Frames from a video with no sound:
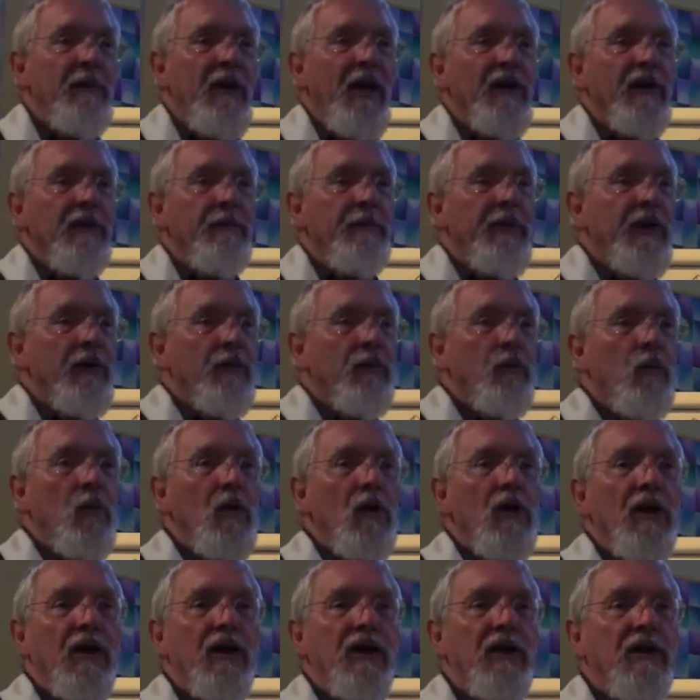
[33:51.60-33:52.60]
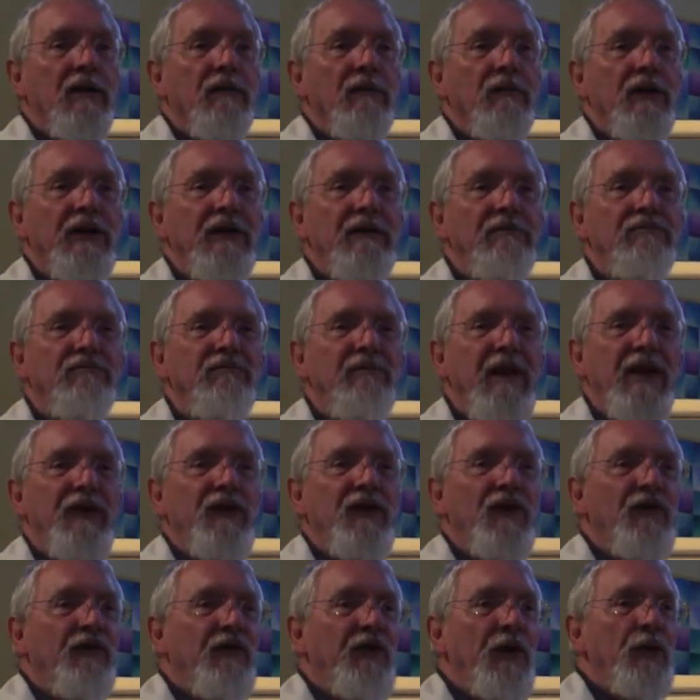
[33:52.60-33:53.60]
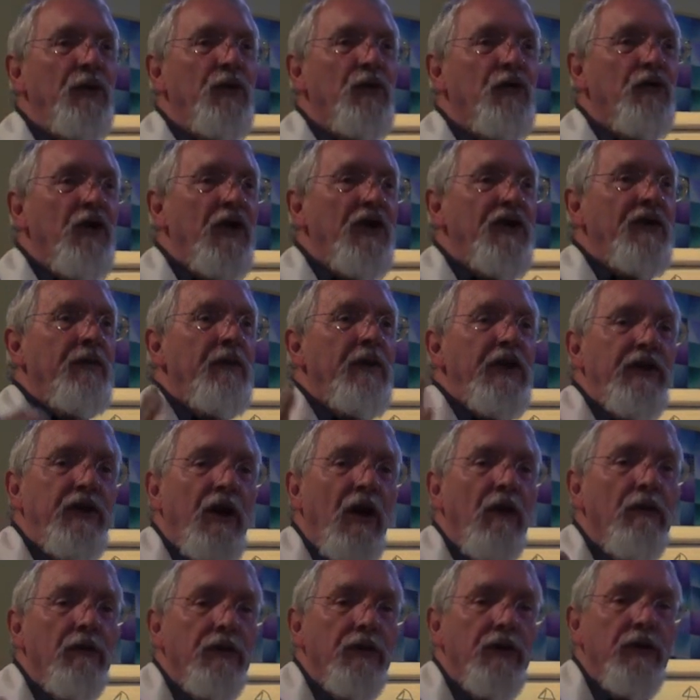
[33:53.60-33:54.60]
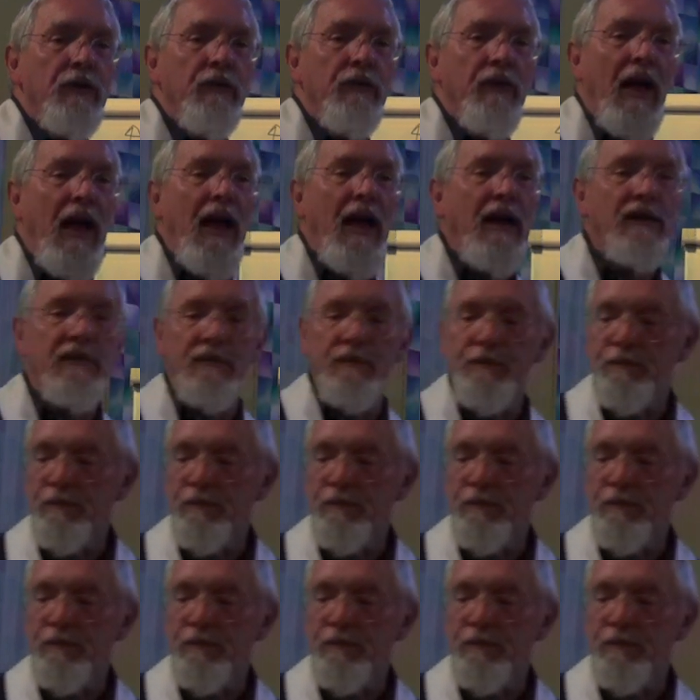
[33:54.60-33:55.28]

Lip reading: about the bit of work that makes us feel stressed, if we don't do that,